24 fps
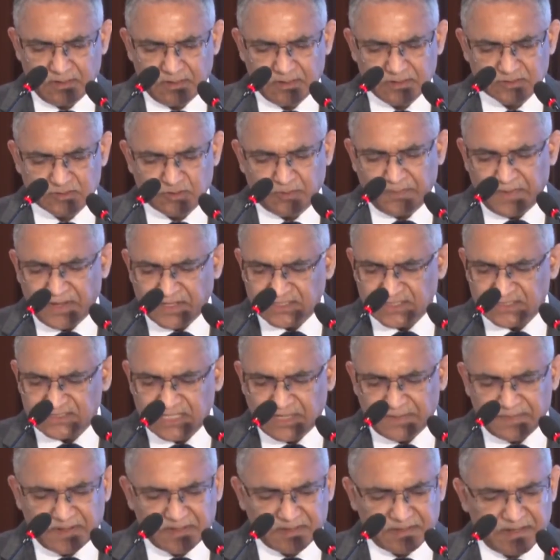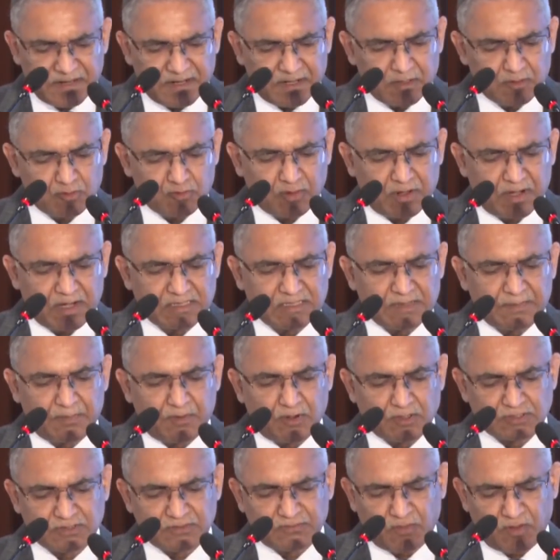So measures are being taken to get the
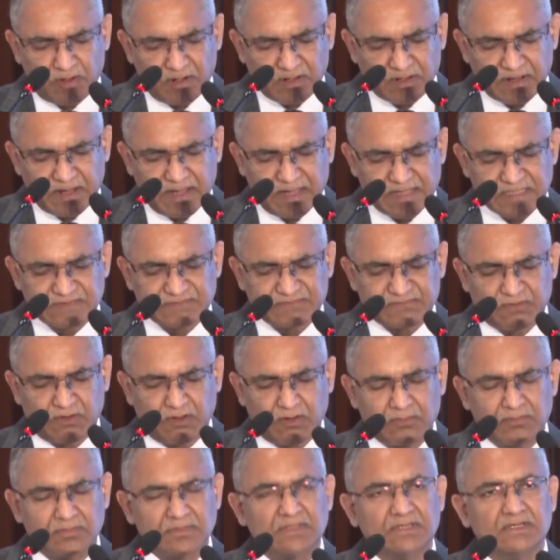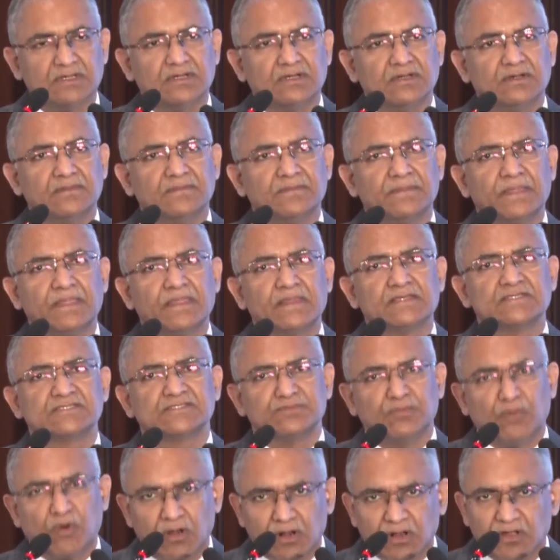production of oil and gas from the
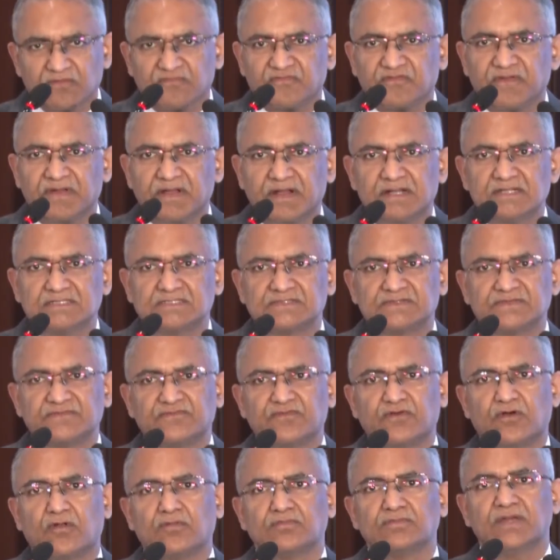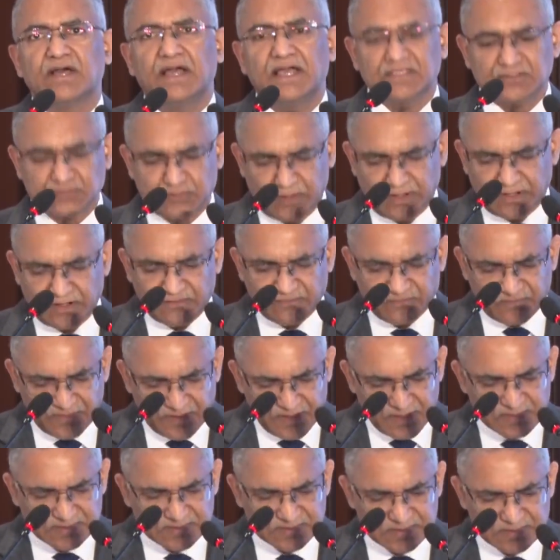smaller fields, from the isolated
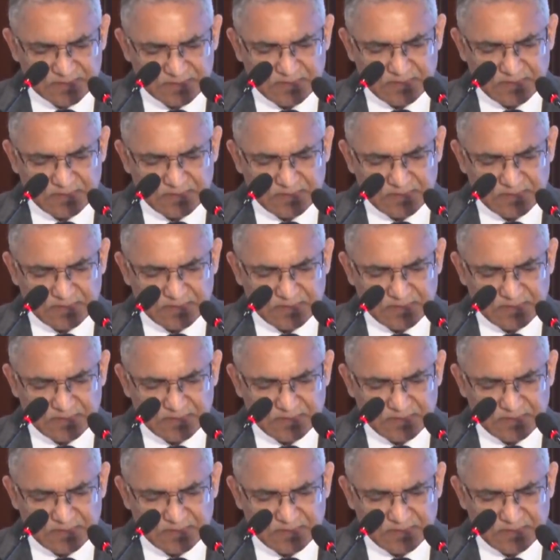fields.